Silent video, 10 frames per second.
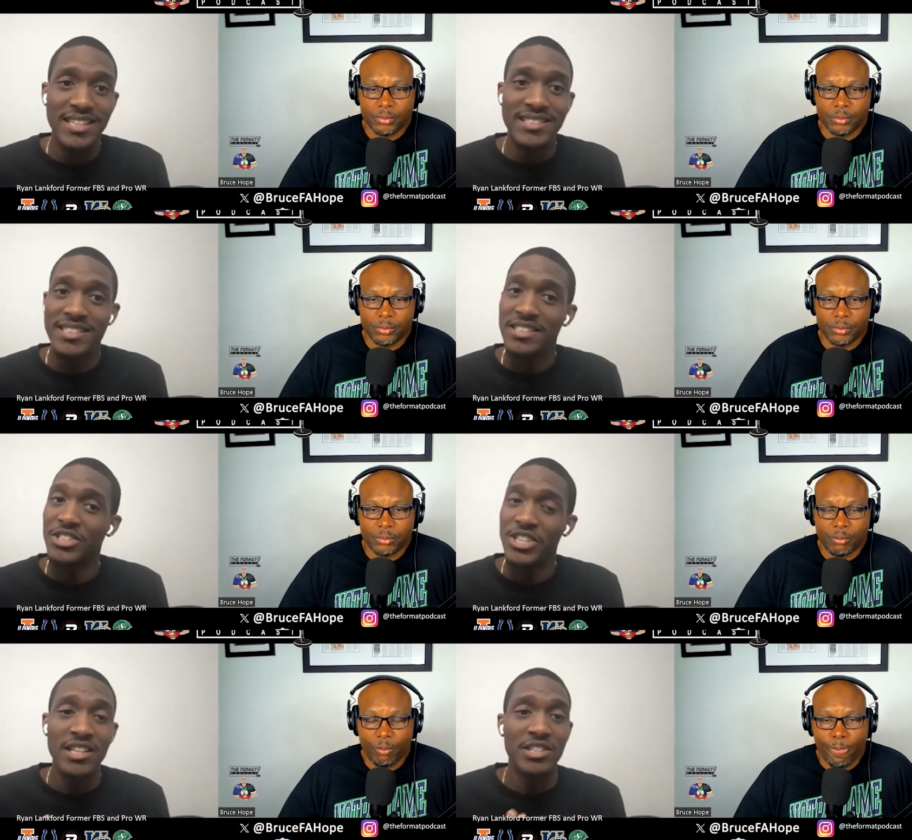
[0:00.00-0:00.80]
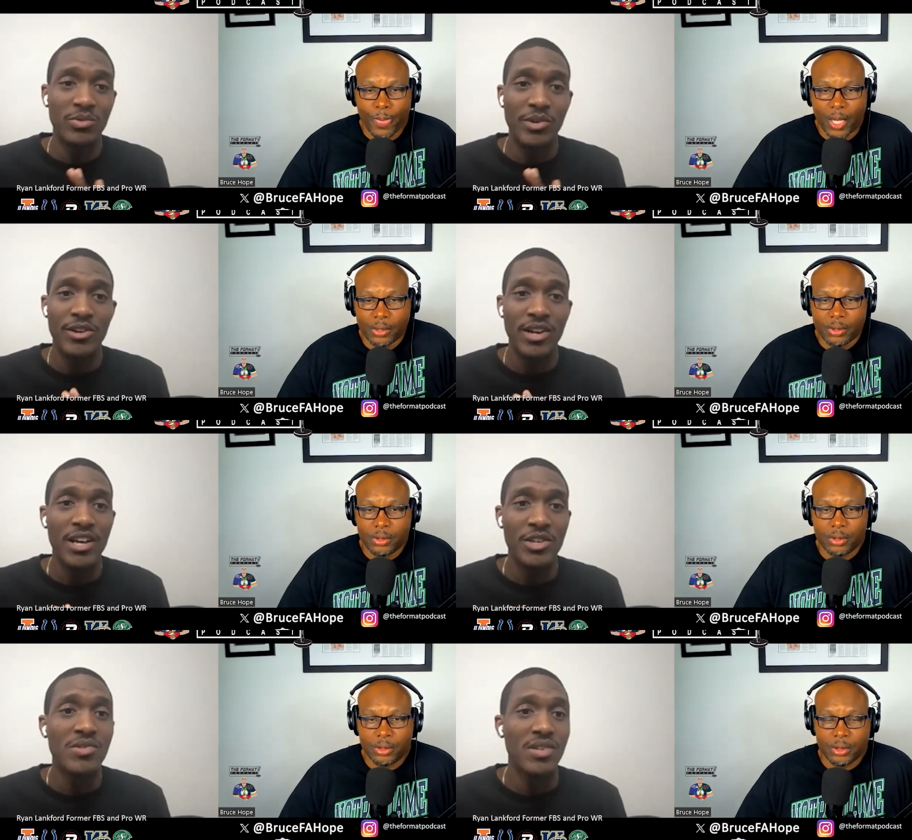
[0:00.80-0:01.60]
Speaker 1: that's still a that's still a
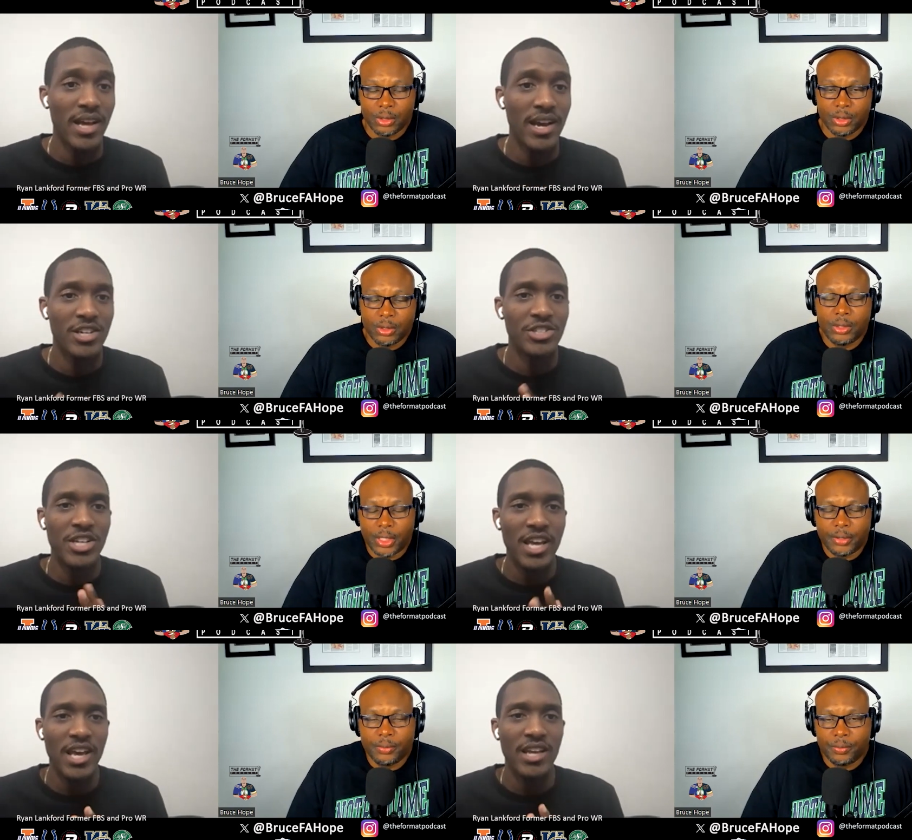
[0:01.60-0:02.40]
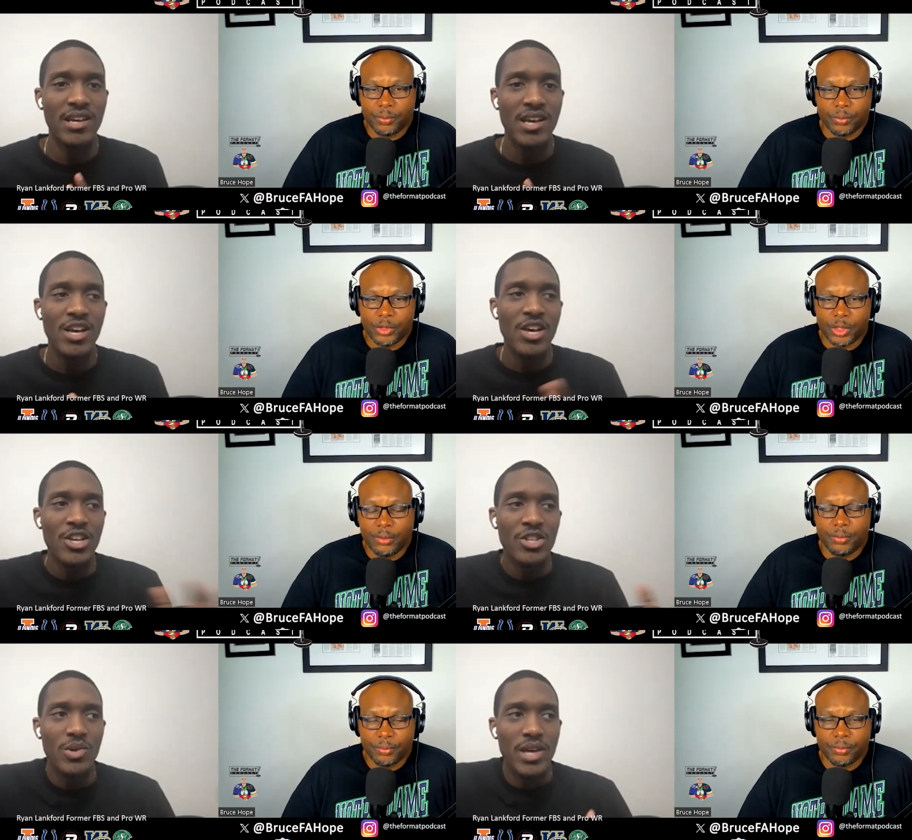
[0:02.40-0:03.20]
challenge when you're not used yeah. to that because you can't
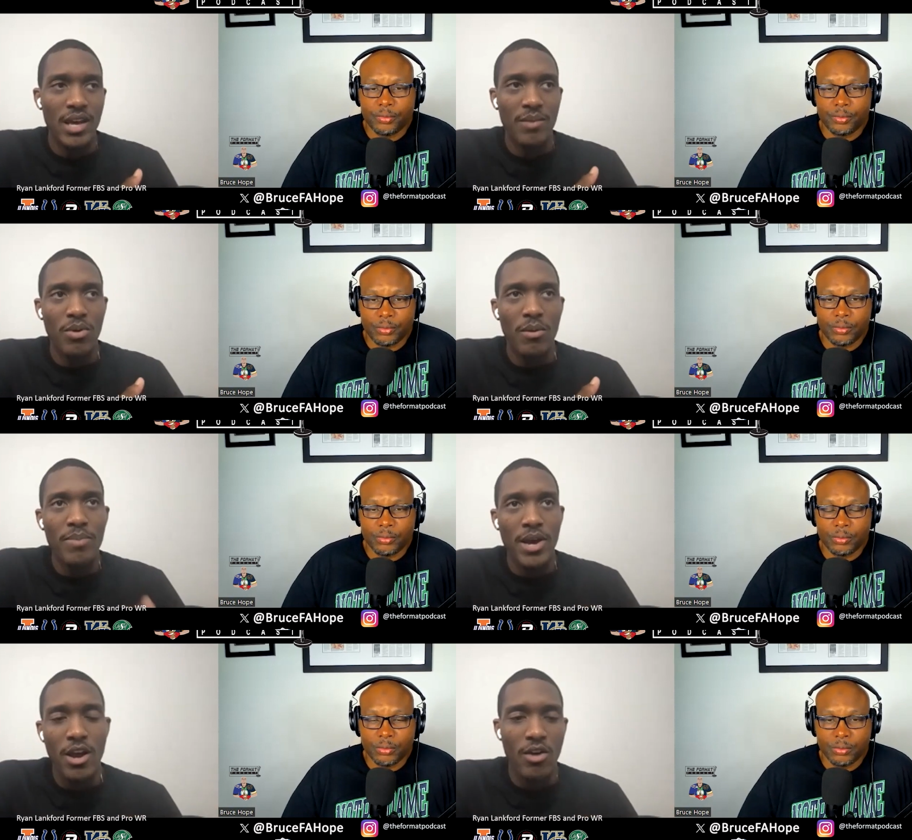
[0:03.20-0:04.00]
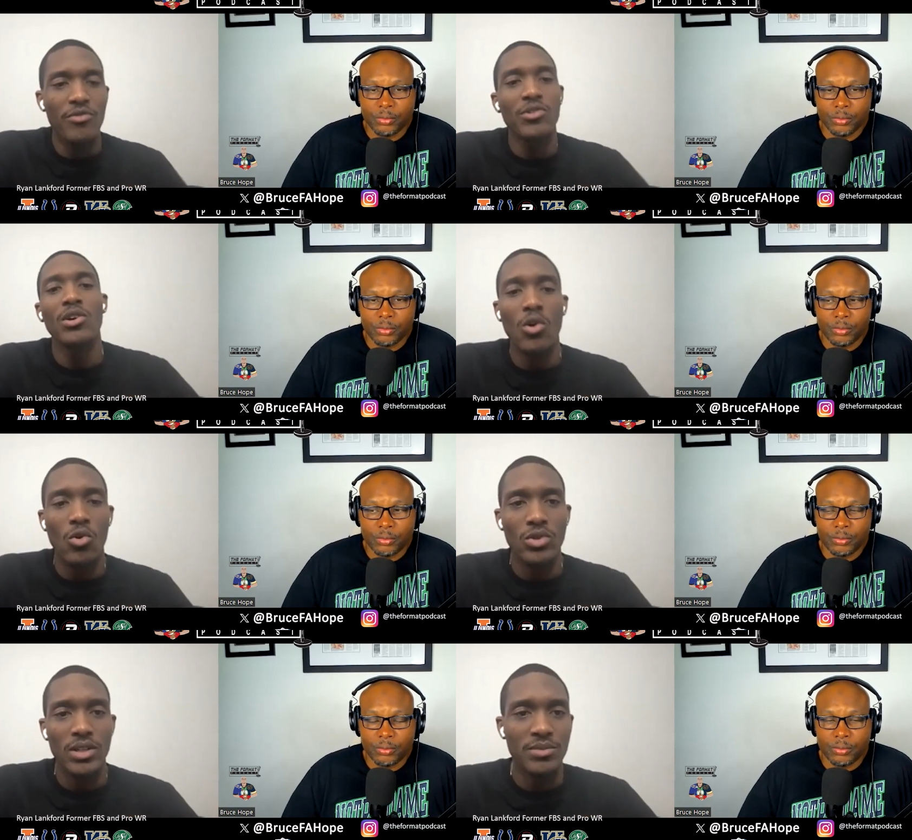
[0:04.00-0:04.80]
yeah. you can't prepare
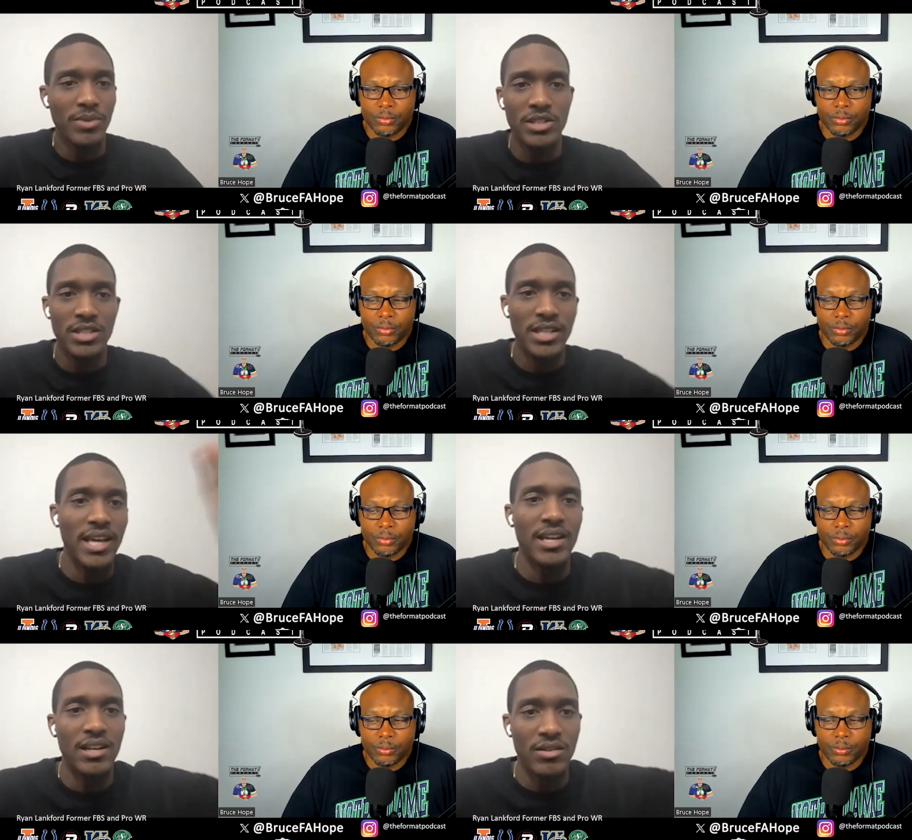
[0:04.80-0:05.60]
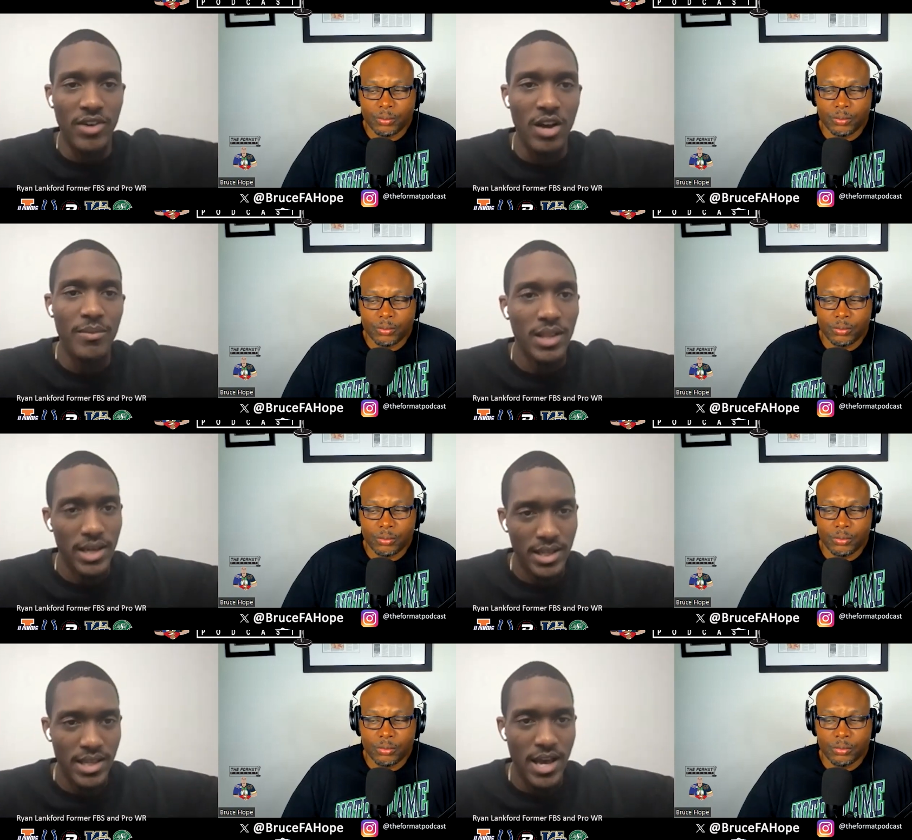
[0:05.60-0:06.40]
for the cold, especially in an
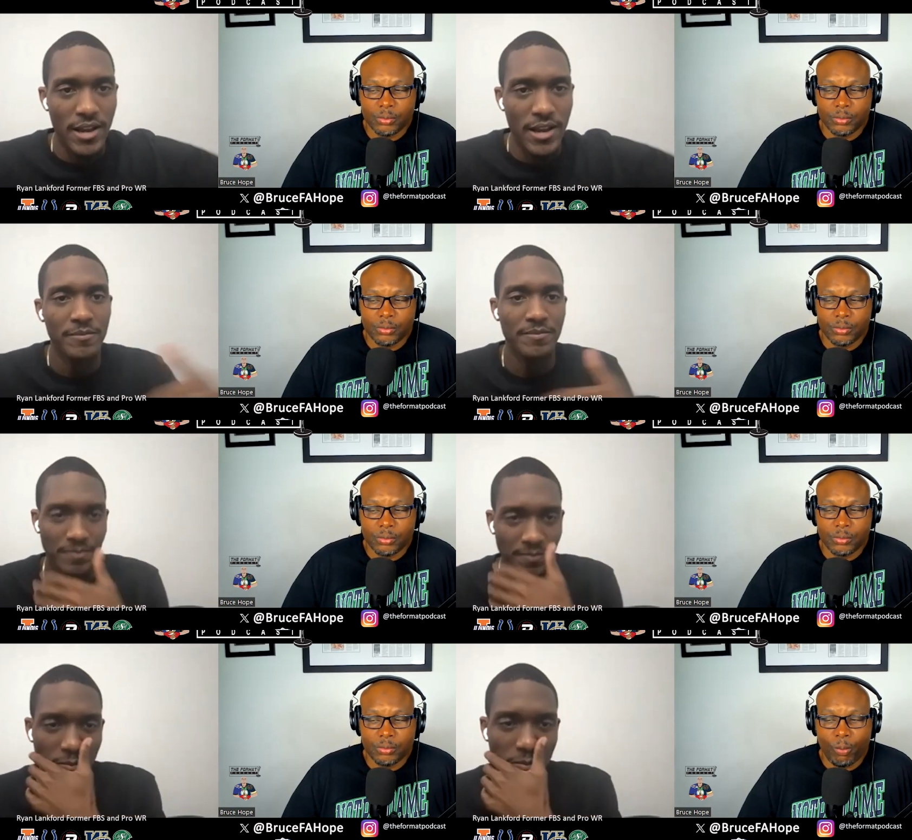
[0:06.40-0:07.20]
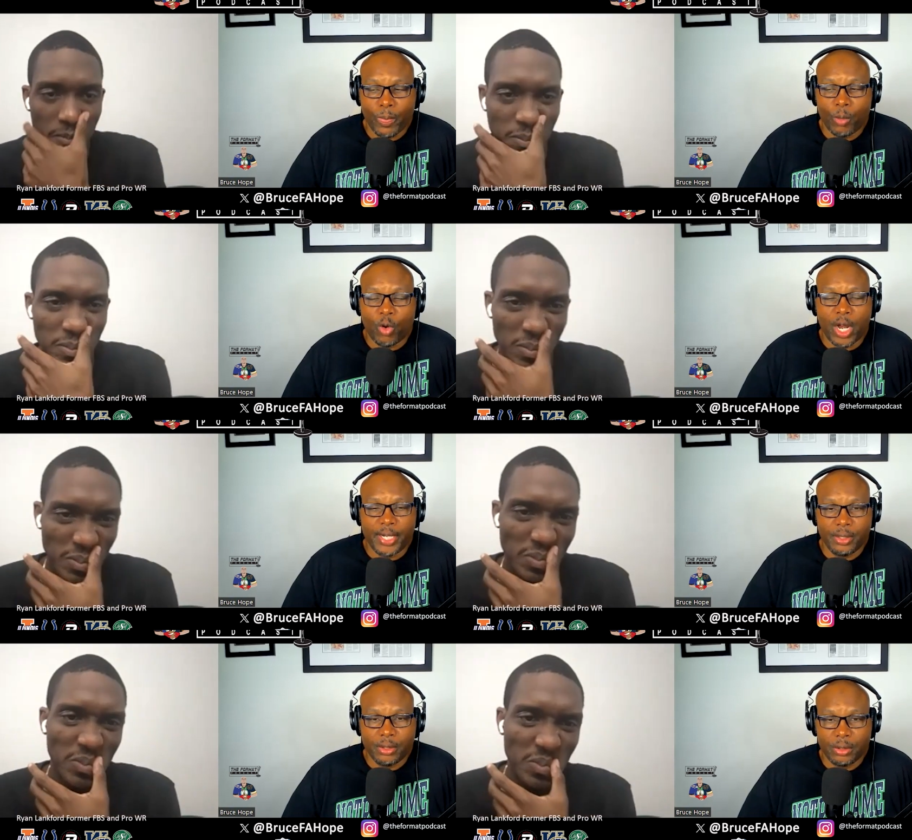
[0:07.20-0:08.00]
environment like that.
Speaker 2: Right.